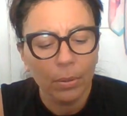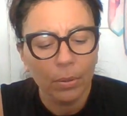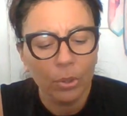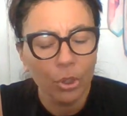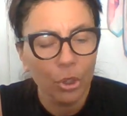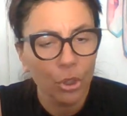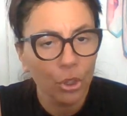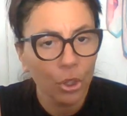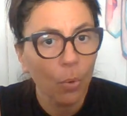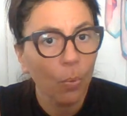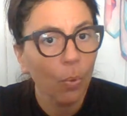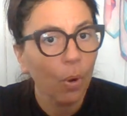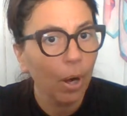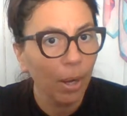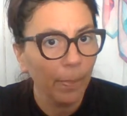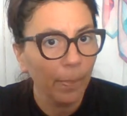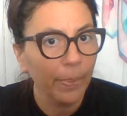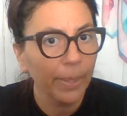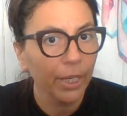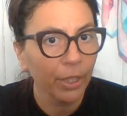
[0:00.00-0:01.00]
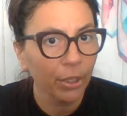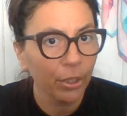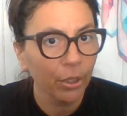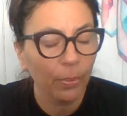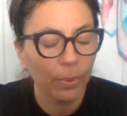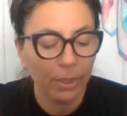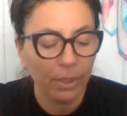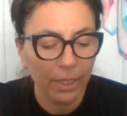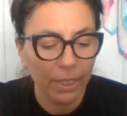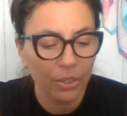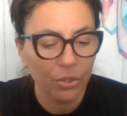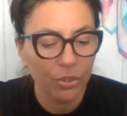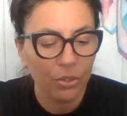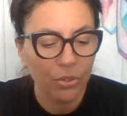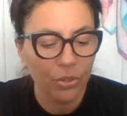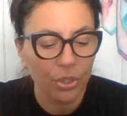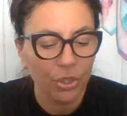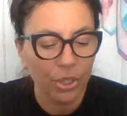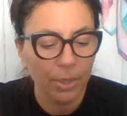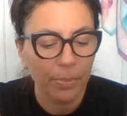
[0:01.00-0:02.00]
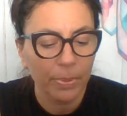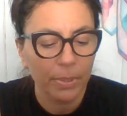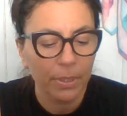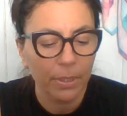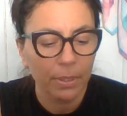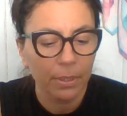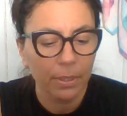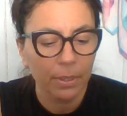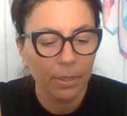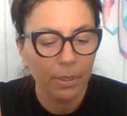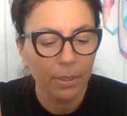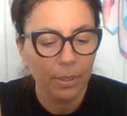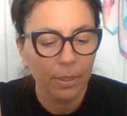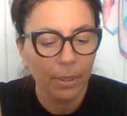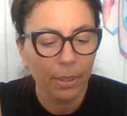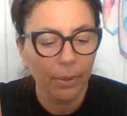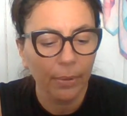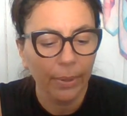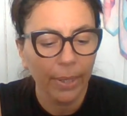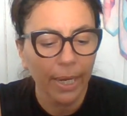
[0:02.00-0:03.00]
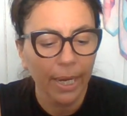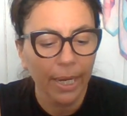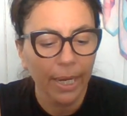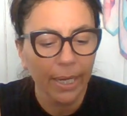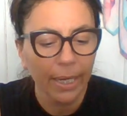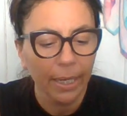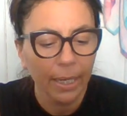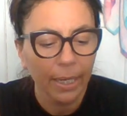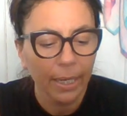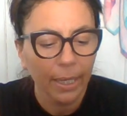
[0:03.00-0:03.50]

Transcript: show up in your relationships. Okay.